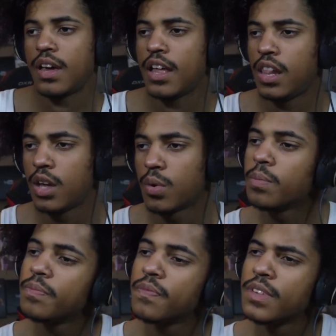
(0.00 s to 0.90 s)
Hello.
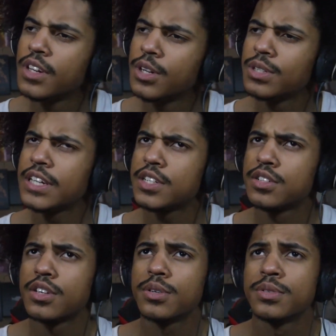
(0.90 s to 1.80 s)
Whose eyes
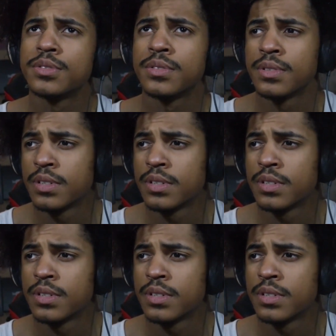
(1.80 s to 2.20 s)
are those?